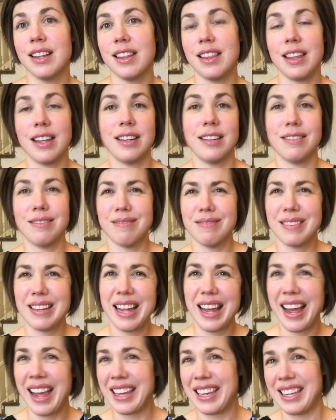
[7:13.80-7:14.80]
than
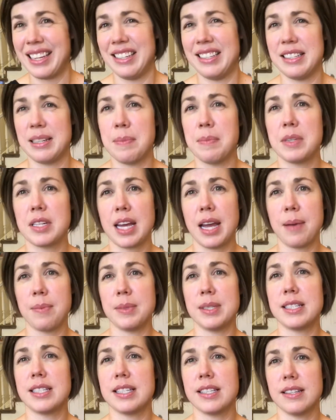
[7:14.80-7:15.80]
I can
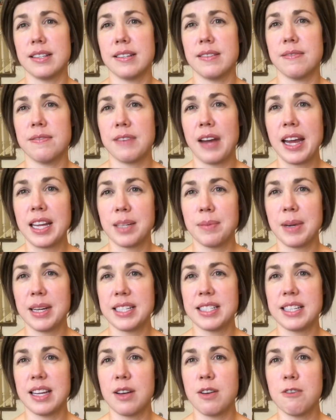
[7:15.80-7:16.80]
sometimes find
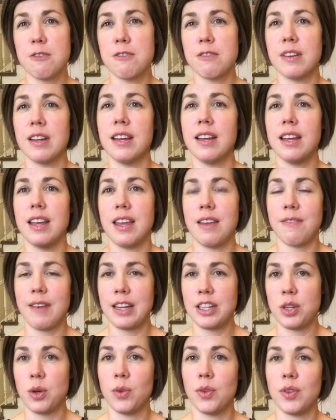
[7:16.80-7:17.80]
myself if I
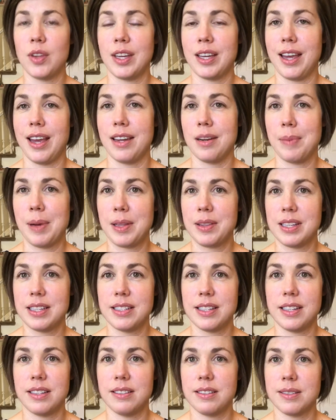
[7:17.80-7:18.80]
don't think ahead about these
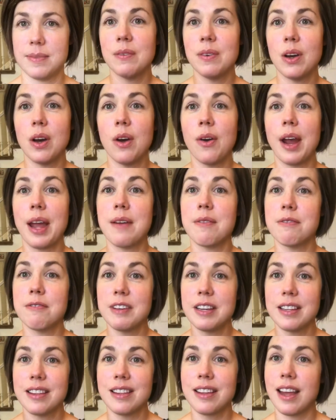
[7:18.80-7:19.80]
things. All right,
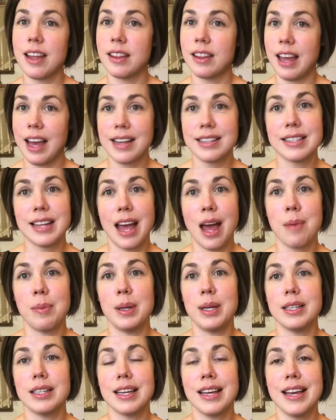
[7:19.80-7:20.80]
fifth and last
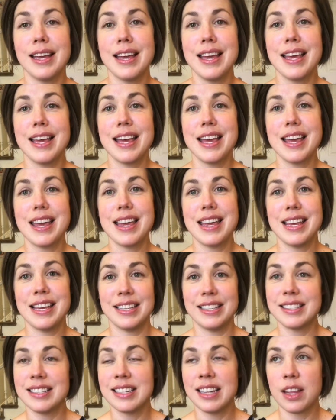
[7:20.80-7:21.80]
habit
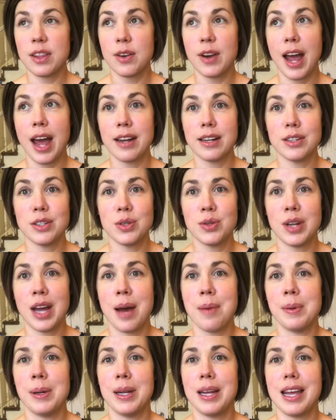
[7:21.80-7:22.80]
is another attitude
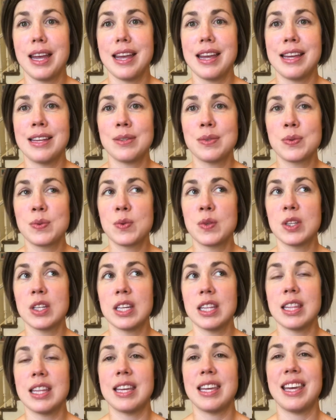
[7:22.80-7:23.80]
habit. It's
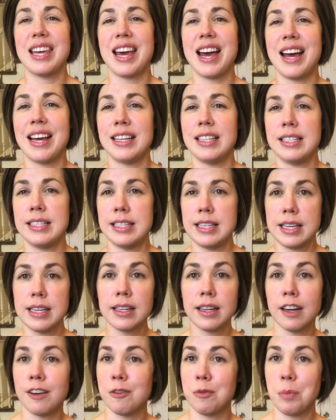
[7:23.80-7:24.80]
really the idea
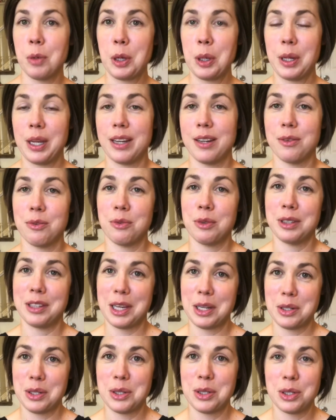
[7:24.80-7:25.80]
of putting
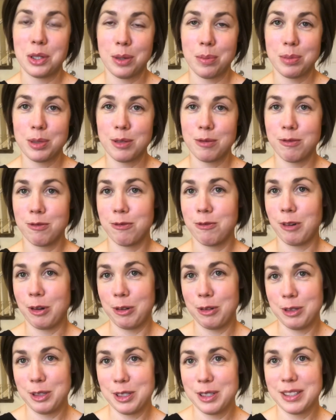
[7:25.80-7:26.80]
relationships
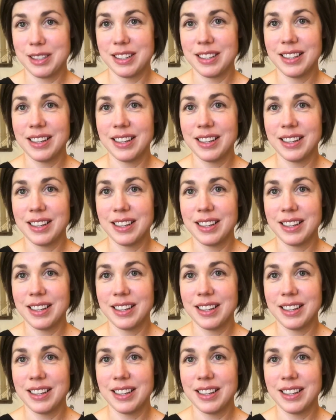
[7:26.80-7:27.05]
first.